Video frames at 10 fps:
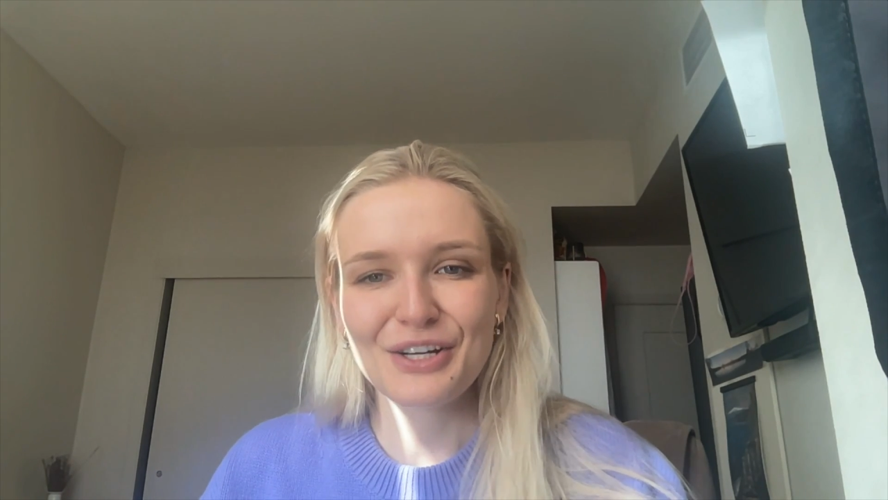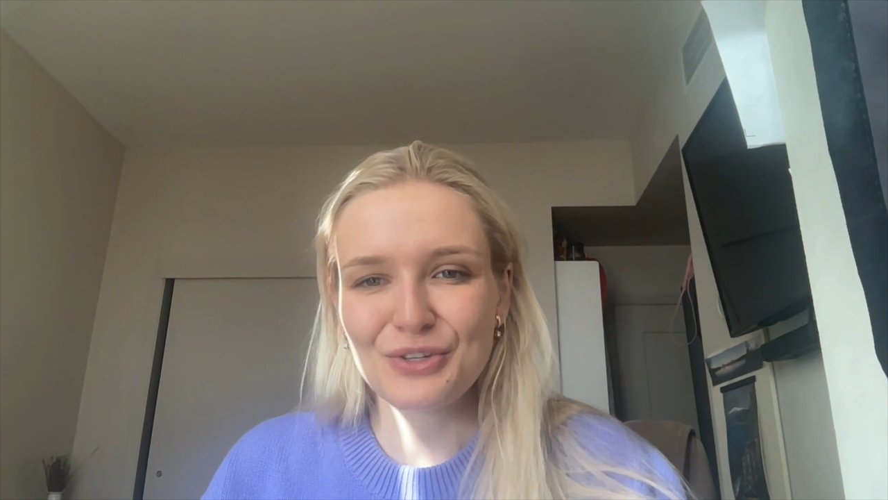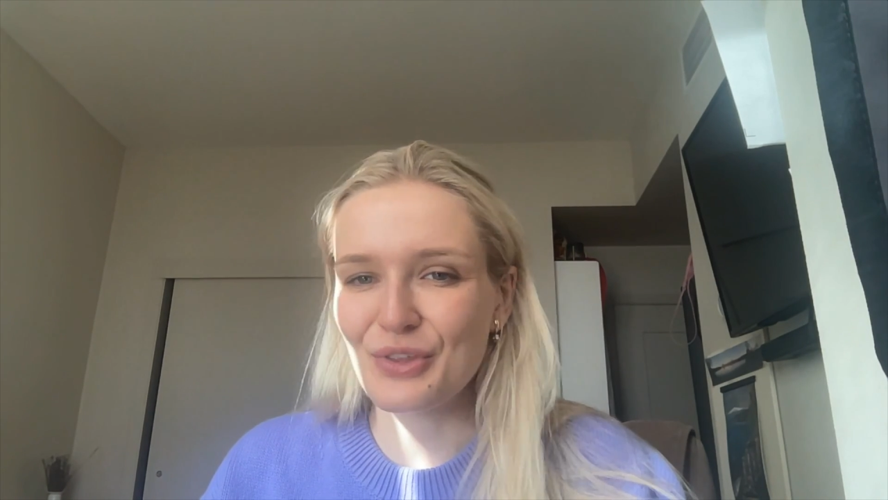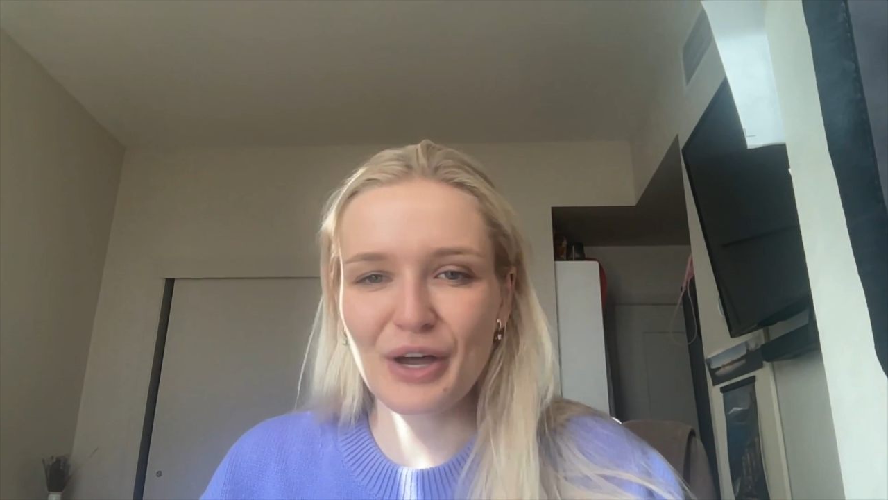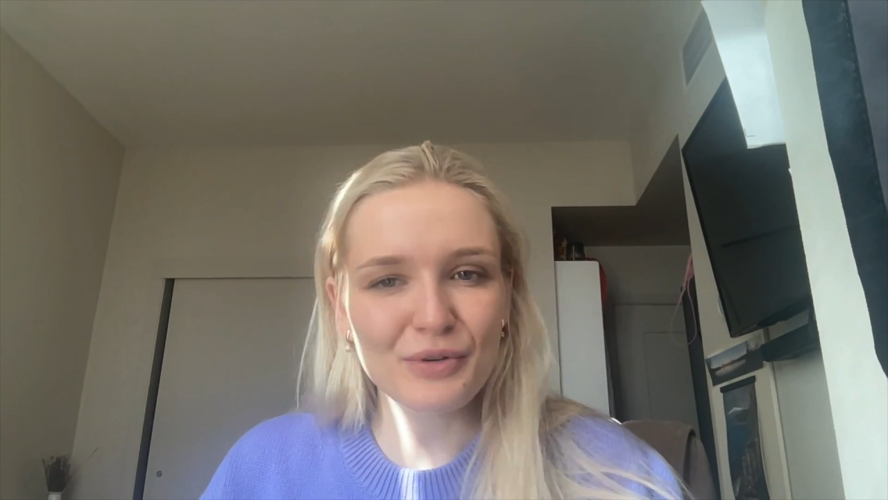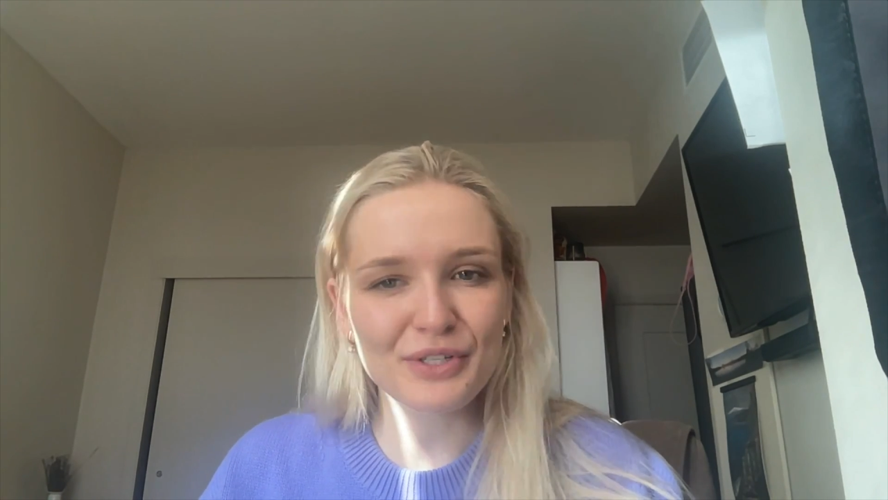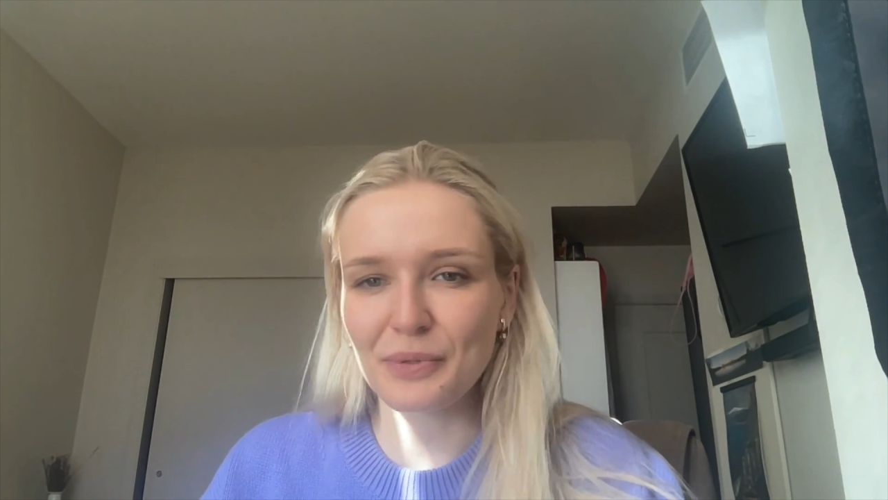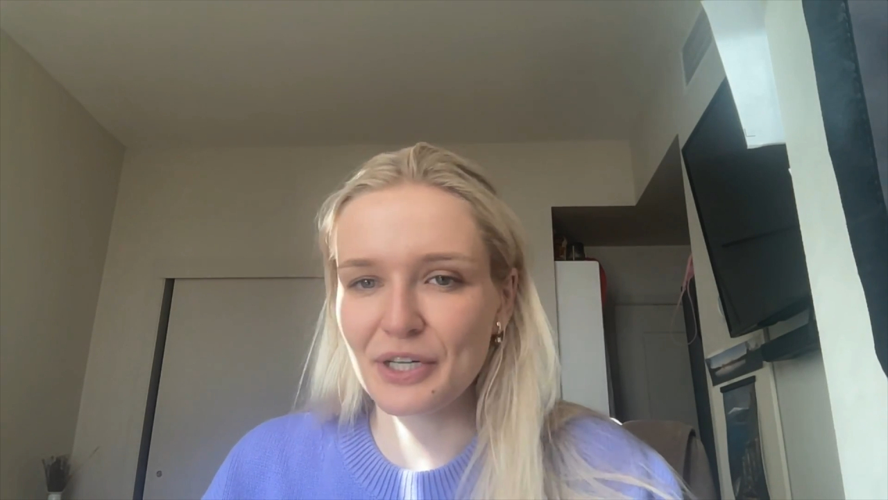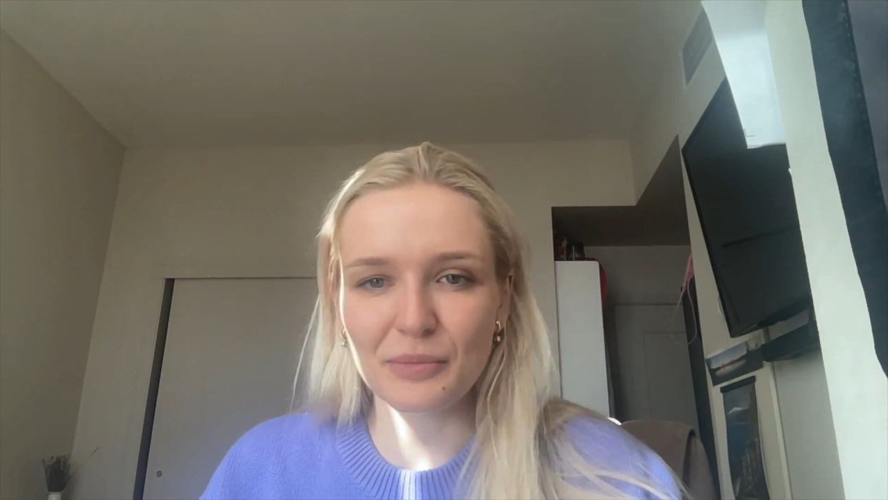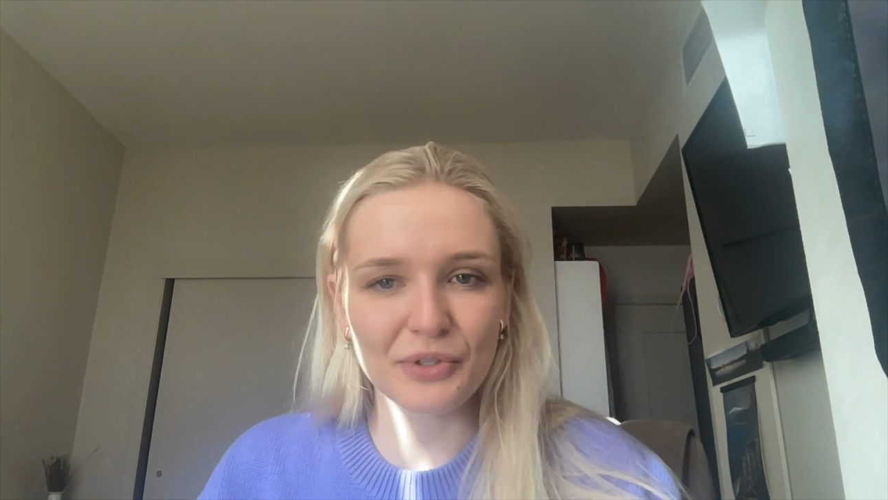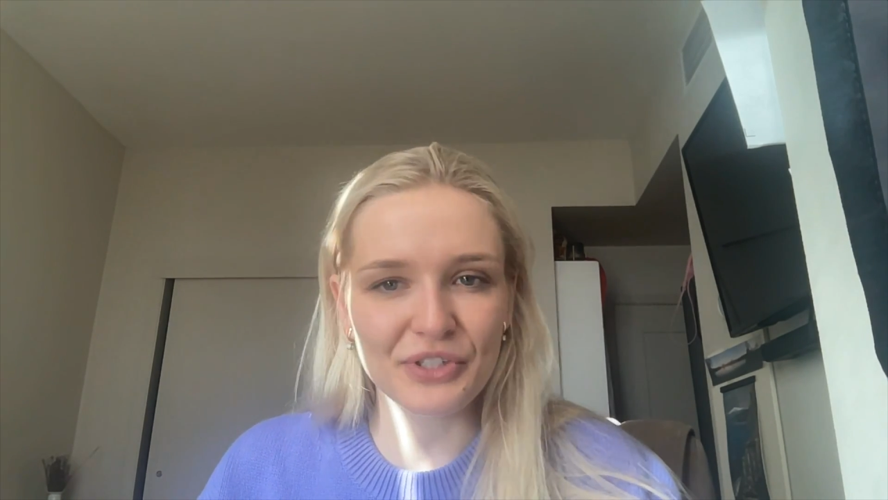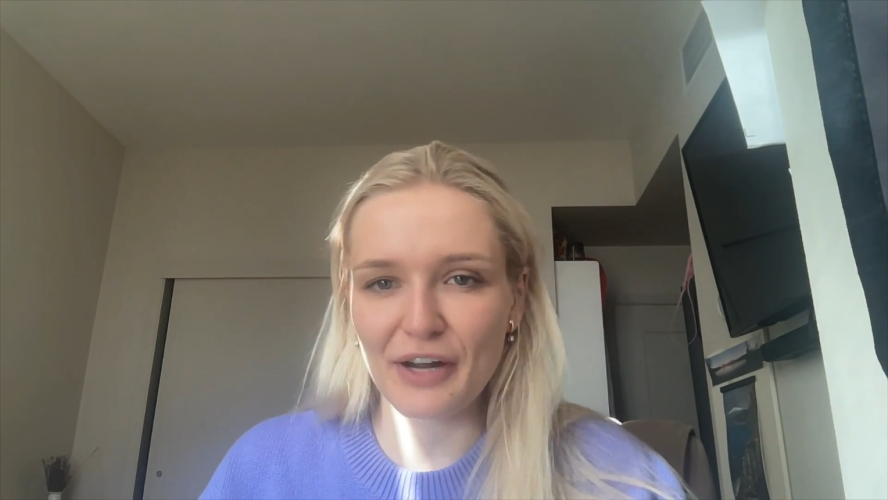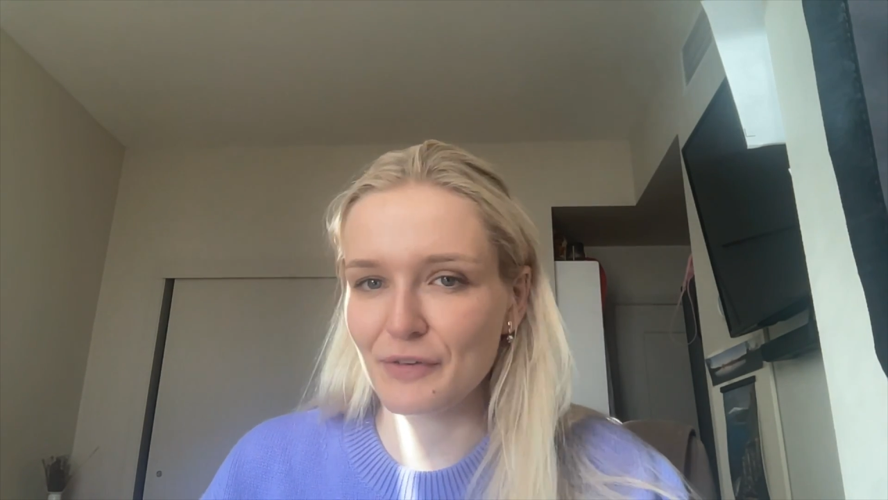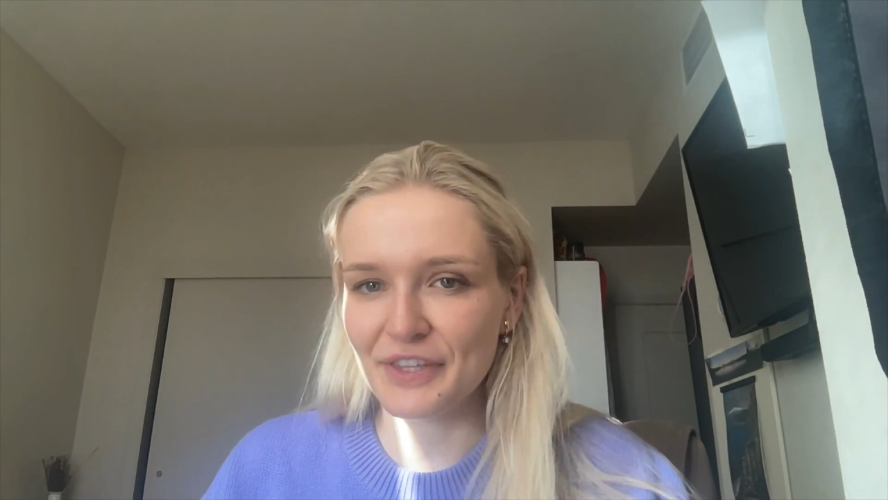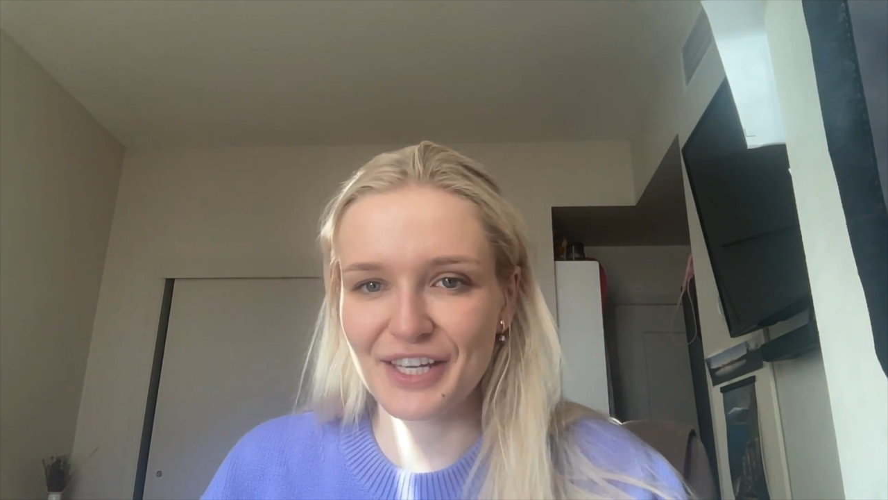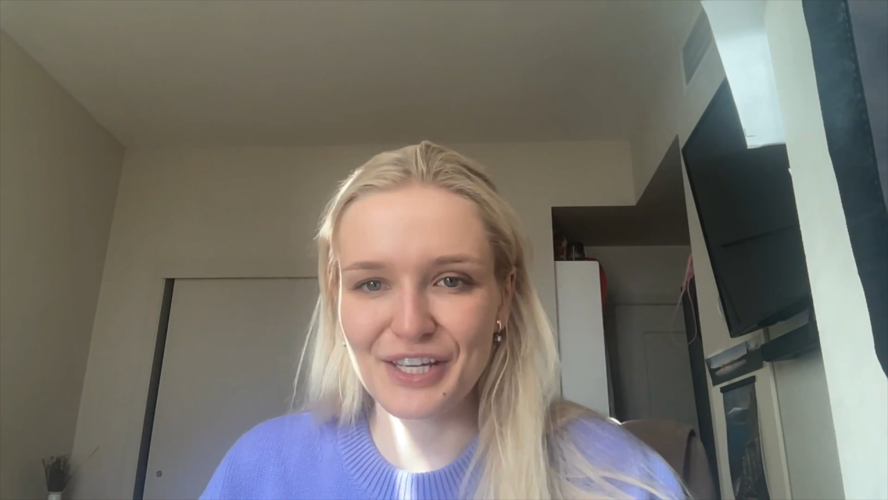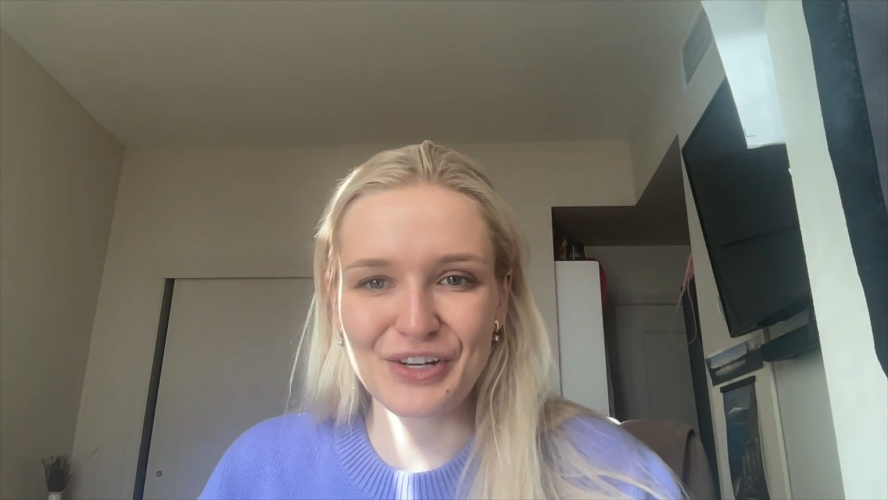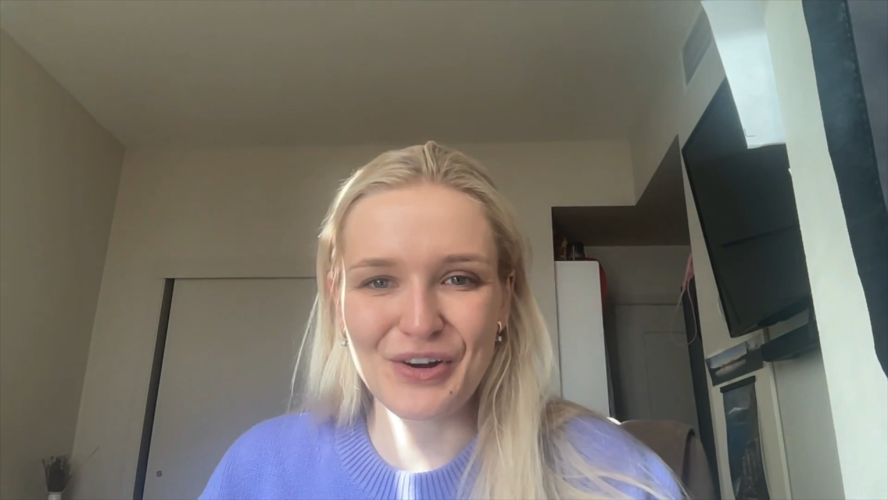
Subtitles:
So that was applicable to everything,